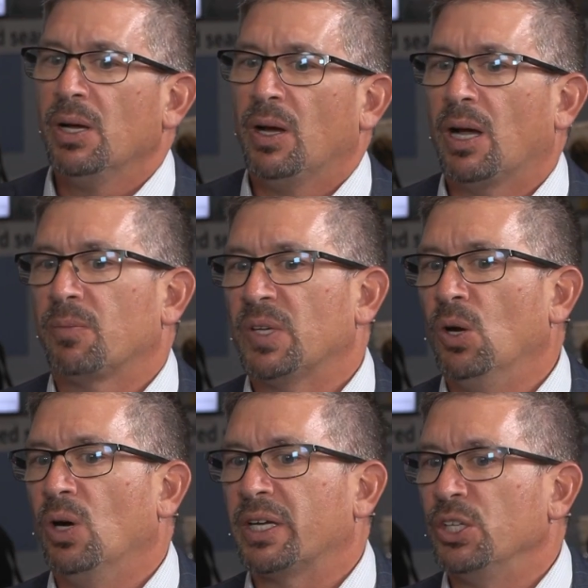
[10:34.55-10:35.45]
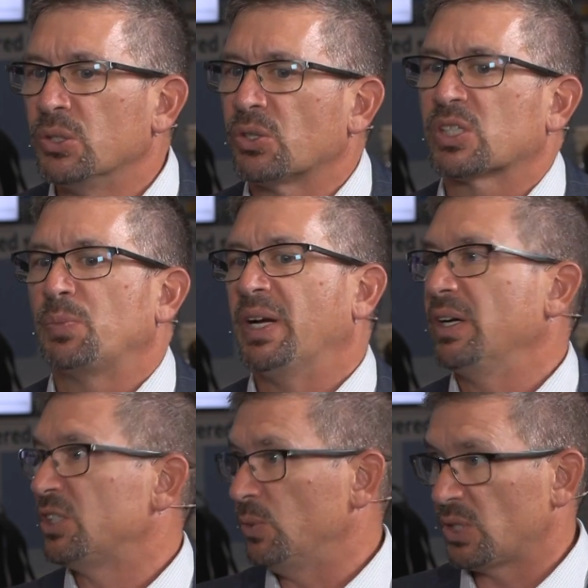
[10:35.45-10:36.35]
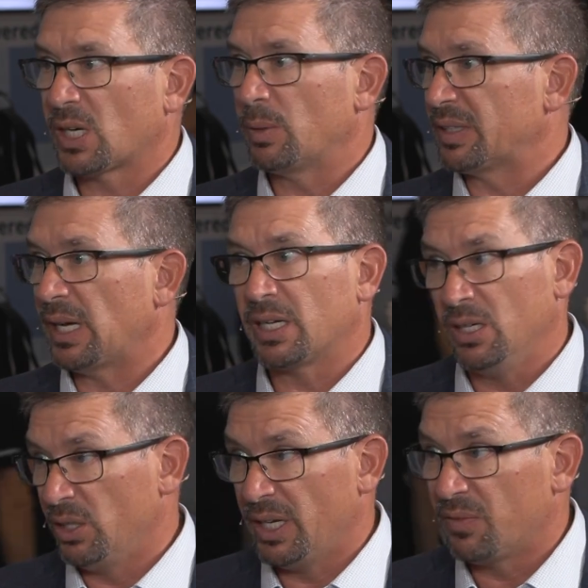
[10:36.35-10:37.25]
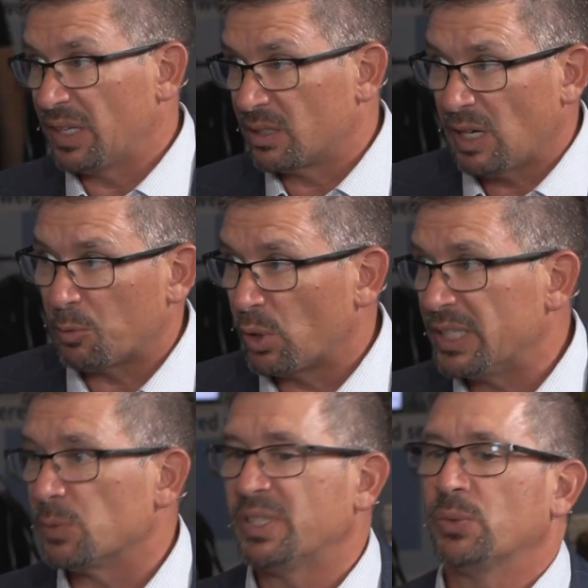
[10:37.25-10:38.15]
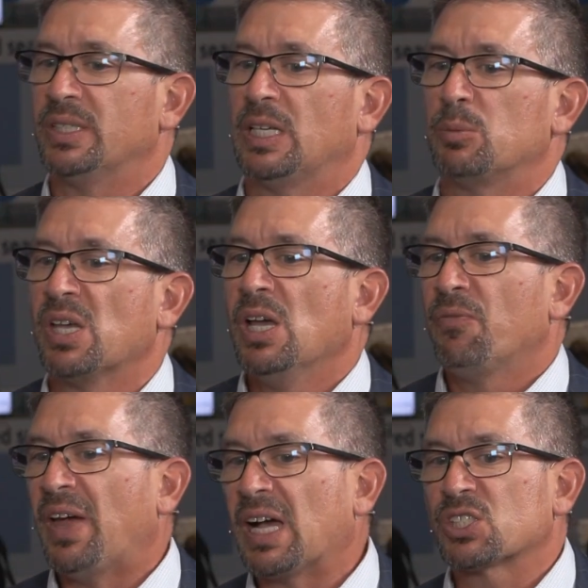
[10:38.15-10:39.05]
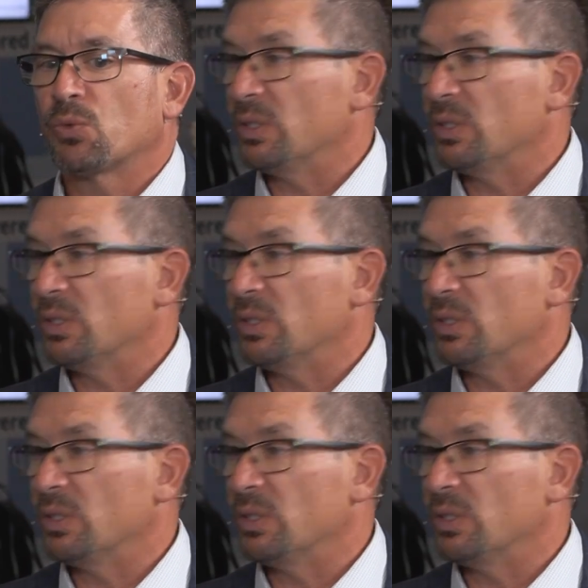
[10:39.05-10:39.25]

Uh, you know, like user experience, you were talking about that, you know, you have the collaboration between teams, faster